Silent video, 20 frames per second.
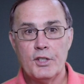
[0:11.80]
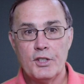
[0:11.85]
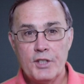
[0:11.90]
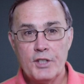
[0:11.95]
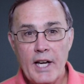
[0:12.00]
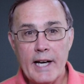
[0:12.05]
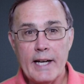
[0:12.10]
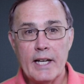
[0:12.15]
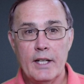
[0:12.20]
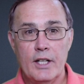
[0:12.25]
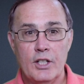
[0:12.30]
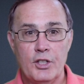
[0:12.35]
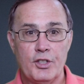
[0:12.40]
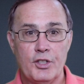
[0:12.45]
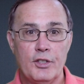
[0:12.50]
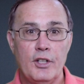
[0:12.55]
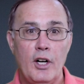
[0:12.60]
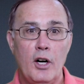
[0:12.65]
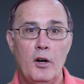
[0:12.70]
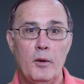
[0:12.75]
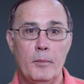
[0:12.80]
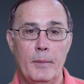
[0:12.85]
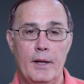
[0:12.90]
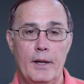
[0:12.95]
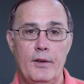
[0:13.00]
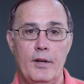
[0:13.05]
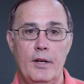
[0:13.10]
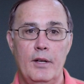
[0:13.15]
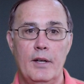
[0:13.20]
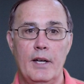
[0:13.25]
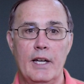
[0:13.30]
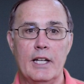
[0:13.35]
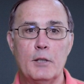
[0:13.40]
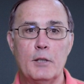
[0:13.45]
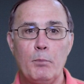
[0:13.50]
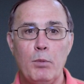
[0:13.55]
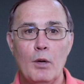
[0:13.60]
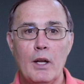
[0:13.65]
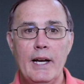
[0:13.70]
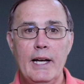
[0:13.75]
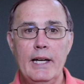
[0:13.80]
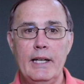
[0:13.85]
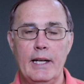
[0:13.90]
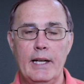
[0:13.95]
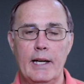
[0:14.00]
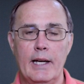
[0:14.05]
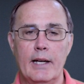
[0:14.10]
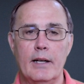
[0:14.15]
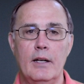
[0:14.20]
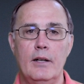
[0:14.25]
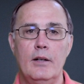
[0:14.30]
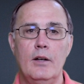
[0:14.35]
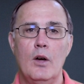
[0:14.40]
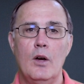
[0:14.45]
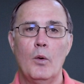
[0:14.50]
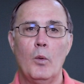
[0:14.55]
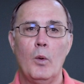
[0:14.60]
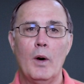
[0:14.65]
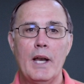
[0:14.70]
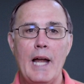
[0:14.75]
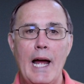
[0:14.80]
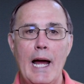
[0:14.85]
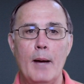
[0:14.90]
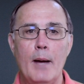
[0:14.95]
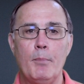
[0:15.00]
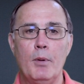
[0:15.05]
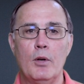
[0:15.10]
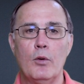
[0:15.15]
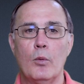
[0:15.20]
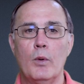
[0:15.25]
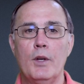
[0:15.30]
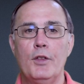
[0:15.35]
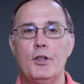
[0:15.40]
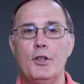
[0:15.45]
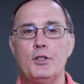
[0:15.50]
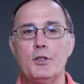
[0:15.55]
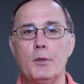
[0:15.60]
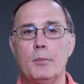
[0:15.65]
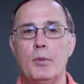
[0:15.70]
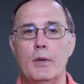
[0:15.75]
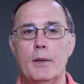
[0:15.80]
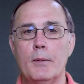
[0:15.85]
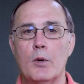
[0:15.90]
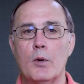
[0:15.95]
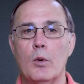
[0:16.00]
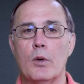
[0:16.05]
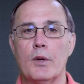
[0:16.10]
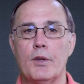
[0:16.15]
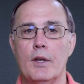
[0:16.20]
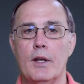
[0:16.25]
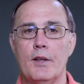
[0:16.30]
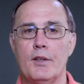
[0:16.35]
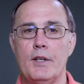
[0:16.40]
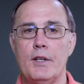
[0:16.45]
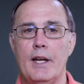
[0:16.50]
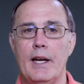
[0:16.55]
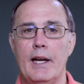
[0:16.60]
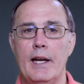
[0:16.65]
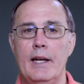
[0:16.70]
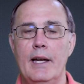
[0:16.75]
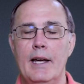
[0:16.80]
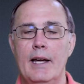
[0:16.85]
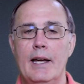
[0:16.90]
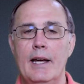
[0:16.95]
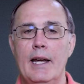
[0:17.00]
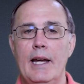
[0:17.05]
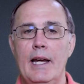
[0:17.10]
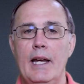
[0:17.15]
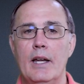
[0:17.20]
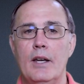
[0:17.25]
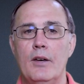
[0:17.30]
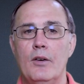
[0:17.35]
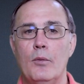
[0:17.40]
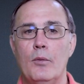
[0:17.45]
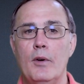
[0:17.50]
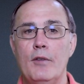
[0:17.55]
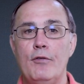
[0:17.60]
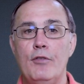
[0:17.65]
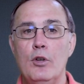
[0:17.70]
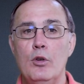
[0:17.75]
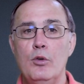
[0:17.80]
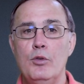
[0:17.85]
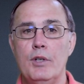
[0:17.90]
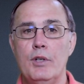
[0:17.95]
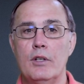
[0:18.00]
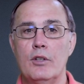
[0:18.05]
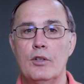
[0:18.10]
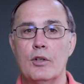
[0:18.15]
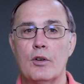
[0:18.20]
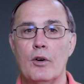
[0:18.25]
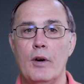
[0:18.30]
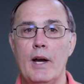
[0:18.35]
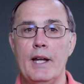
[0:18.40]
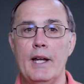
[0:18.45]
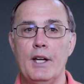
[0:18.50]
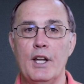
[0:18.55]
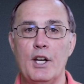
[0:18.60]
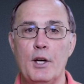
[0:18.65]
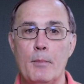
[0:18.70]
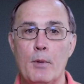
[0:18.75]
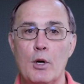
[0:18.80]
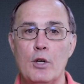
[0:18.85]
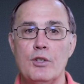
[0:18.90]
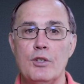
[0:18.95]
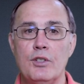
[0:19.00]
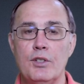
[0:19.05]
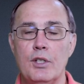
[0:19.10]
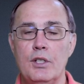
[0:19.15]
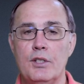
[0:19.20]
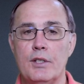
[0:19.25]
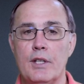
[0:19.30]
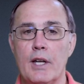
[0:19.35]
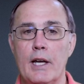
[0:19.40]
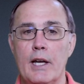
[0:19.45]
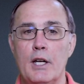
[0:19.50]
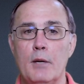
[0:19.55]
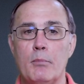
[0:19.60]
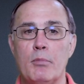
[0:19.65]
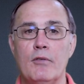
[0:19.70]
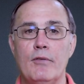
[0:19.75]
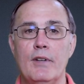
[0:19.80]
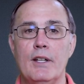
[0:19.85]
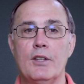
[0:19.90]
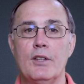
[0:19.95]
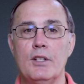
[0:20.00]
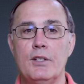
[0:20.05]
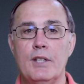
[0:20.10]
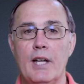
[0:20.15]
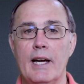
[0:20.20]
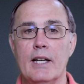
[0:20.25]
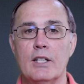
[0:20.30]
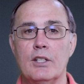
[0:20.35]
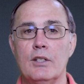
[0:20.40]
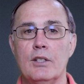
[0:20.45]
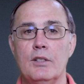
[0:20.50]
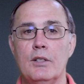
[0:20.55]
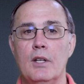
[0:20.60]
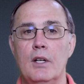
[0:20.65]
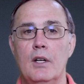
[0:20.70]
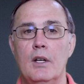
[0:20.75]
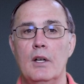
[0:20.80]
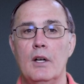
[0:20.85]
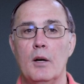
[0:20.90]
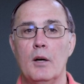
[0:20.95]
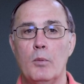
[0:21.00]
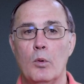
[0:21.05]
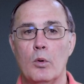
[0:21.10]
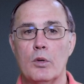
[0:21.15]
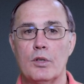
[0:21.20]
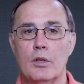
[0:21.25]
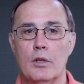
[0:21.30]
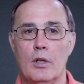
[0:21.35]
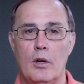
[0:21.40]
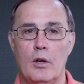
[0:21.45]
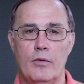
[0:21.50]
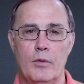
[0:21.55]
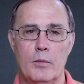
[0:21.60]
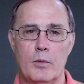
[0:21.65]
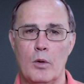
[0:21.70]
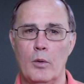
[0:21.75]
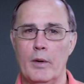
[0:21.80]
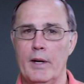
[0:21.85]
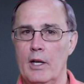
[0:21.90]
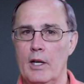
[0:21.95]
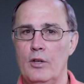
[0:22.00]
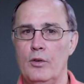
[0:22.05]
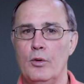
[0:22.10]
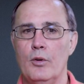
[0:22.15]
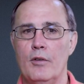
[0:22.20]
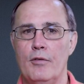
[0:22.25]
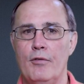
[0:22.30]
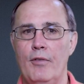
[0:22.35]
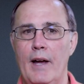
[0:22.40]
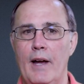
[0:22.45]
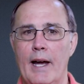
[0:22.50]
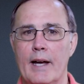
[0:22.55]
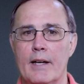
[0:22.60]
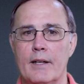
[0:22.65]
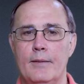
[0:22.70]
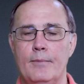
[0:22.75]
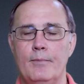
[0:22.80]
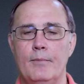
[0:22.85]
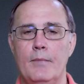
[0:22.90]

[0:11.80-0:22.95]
second installment explaining what happened with the Supreme Court the other day in refusing to grant an emergency stay to prevent the Texas abortion law from going into effect.